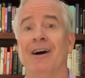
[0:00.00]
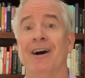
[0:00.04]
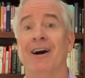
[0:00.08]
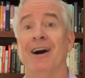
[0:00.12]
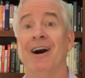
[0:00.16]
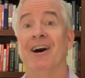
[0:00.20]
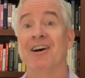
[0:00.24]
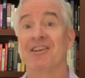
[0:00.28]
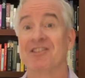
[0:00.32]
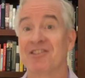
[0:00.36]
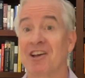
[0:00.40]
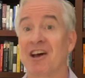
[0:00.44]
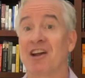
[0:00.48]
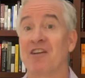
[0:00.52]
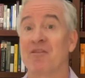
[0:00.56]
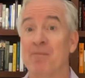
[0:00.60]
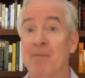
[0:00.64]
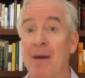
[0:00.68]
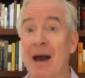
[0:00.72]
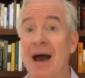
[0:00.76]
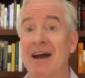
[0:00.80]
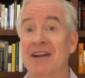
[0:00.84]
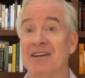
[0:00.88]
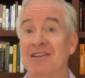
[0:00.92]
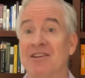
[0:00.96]
A set of
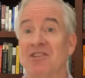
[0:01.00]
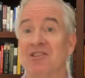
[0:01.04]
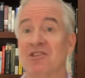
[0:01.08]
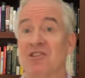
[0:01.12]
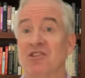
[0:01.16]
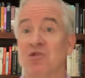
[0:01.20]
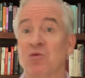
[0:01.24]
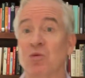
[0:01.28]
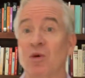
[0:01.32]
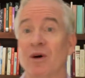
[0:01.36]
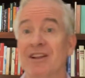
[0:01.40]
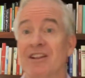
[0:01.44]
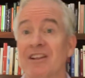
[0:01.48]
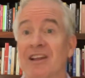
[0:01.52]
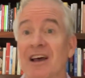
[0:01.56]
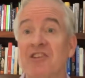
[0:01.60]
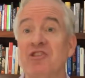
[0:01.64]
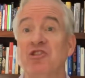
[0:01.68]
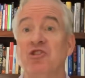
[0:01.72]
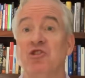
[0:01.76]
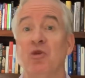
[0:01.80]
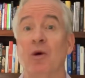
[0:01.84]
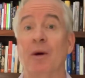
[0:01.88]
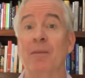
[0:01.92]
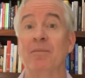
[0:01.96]
BATNAs is what lets
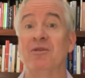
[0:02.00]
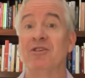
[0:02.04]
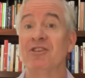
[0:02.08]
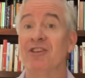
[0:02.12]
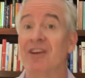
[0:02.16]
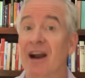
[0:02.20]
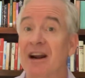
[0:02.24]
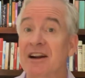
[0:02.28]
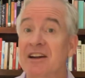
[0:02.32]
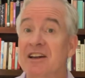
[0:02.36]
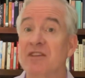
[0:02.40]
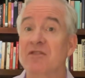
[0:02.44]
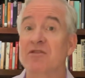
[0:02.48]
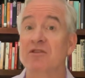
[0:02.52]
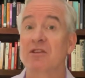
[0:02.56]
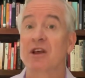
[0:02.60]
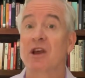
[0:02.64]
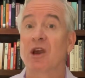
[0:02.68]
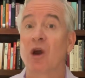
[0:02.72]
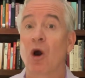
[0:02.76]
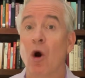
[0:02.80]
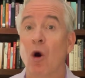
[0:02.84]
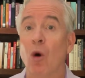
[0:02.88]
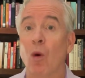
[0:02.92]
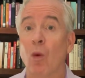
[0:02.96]
you objectively
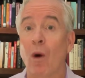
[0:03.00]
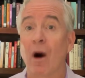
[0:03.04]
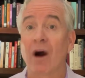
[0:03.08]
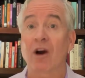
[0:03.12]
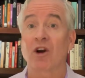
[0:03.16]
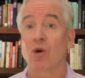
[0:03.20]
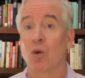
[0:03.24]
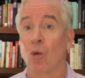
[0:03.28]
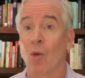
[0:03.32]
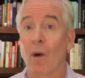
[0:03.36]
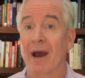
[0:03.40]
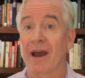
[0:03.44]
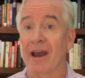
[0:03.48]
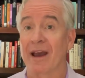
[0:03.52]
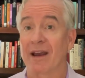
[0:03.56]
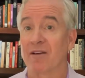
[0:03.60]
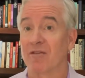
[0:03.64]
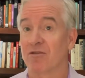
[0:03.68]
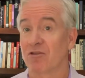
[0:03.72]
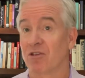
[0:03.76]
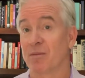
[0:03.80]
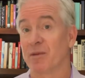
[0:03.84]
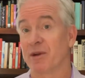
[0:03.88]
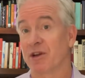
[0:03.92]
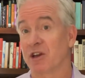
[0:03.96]
walk away
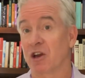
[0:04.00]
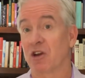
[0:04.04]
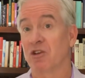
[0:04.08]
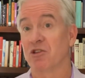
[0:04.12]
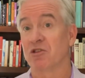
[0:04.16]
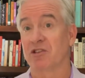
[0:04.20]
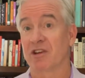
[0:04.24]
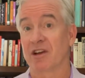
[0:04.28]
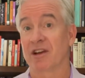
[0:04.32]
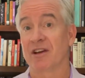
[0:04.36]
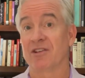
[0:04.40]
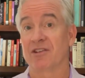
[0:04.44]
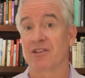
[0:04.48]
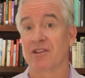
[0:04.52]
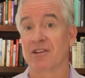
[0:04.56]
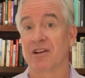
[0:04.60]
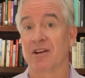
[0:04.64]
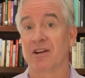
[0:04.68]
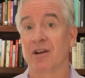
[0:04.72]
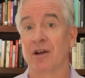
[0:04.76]
from a negotiation.